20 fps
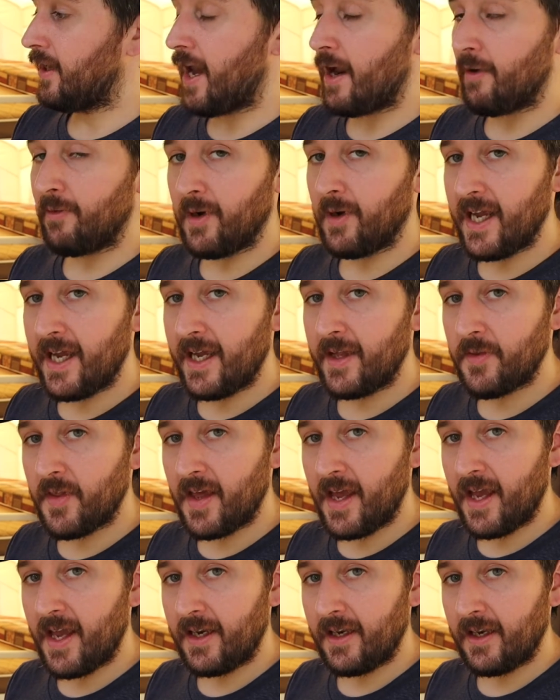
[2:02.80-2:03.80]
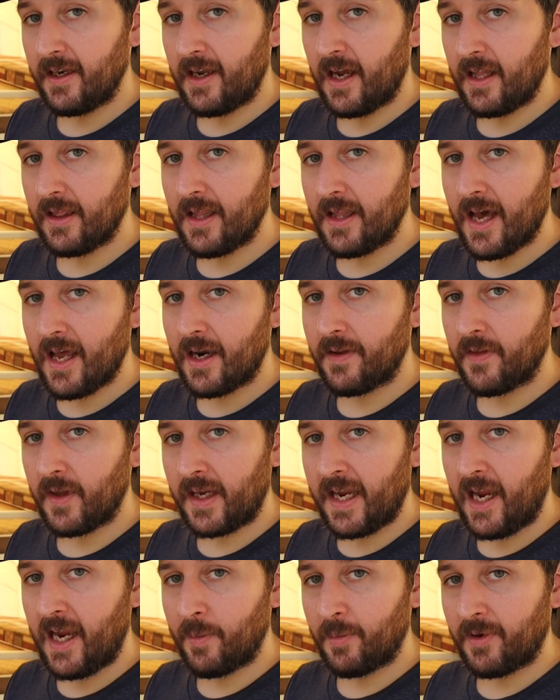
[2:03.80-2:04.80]
I read that a lot of the
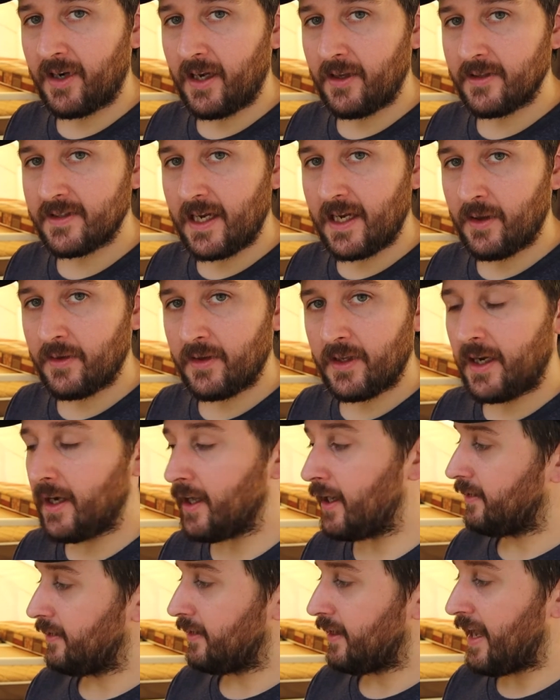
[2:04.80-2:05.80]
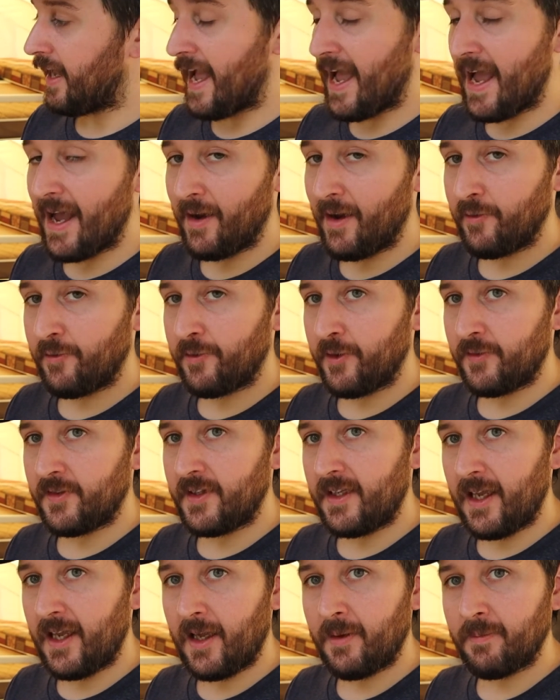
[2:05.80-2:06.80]
campgrounds out there have
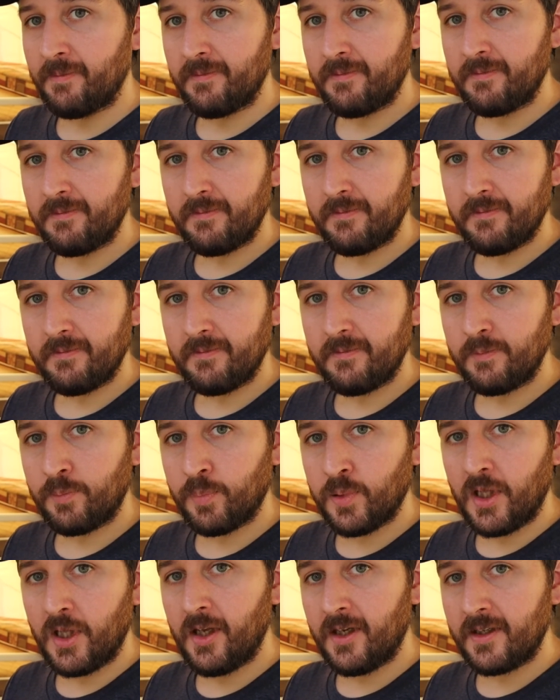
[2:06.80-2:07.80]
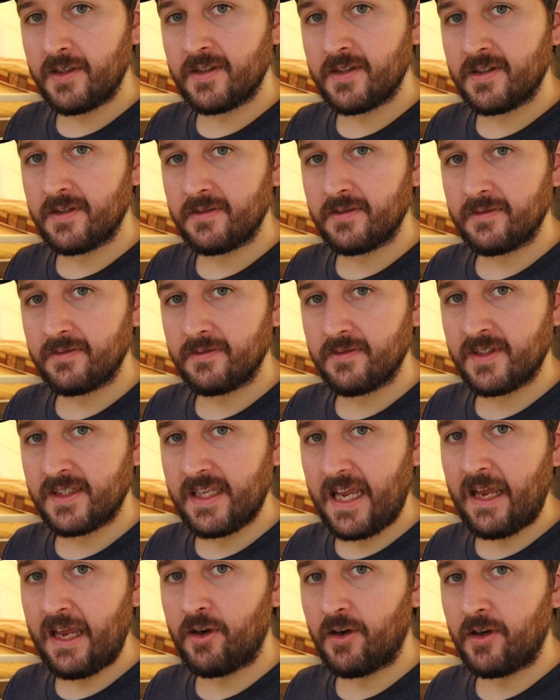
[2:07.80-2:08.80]
50 amp plugs
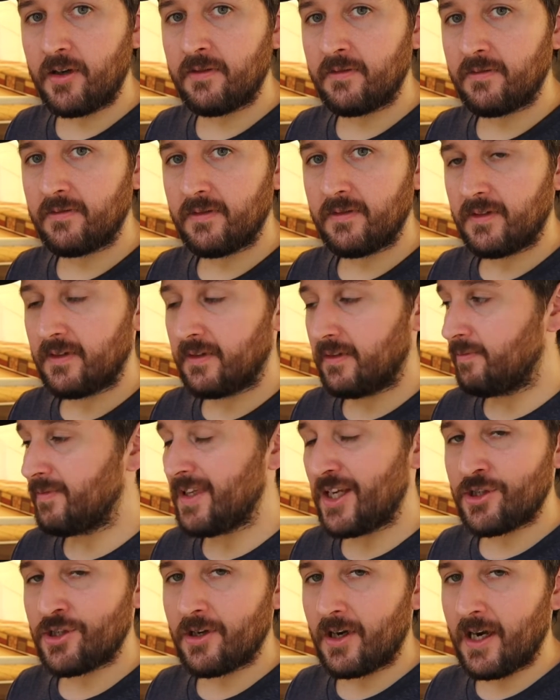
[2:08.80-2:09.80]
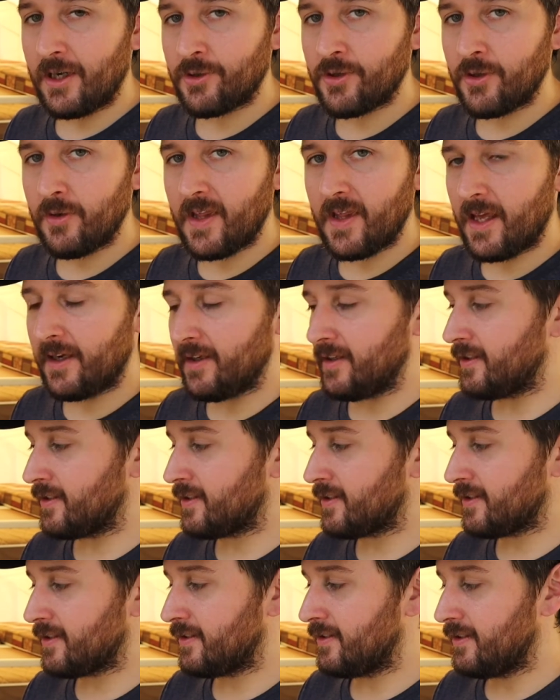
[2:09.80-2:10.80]
standard. I'm not sure how true that
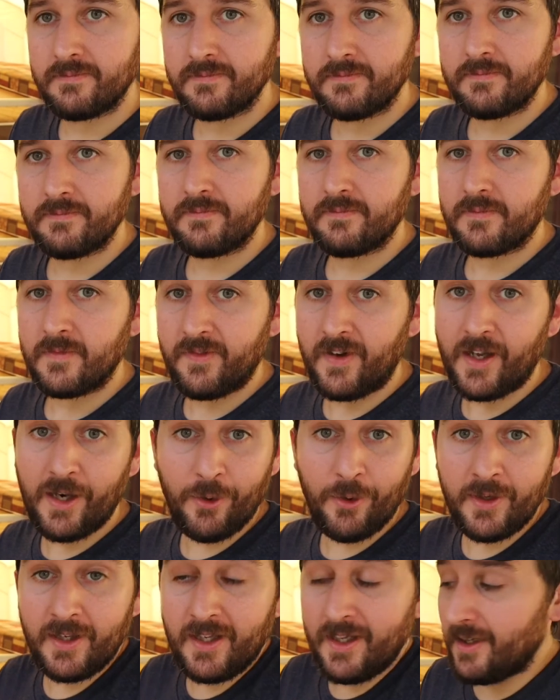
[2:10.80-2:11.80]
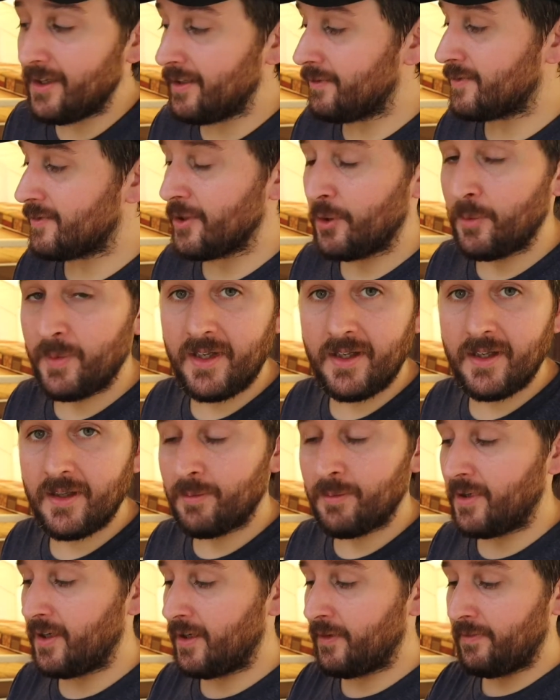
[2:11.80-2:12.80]
is. If I don't need it, so be
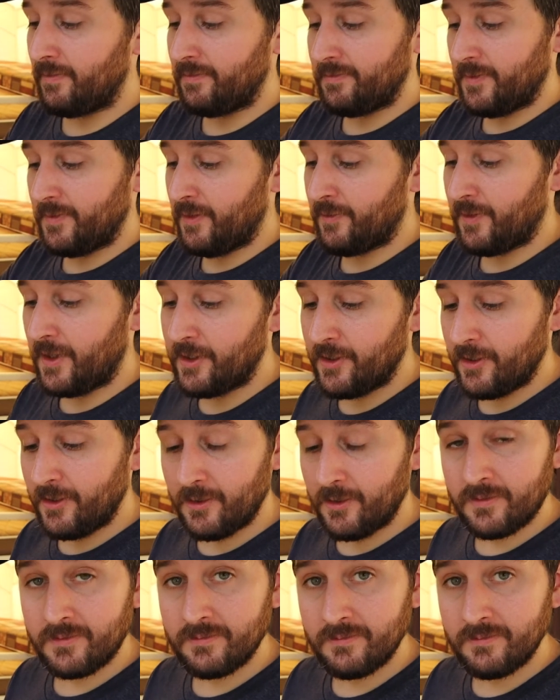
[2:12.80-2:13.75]
it, but if I do,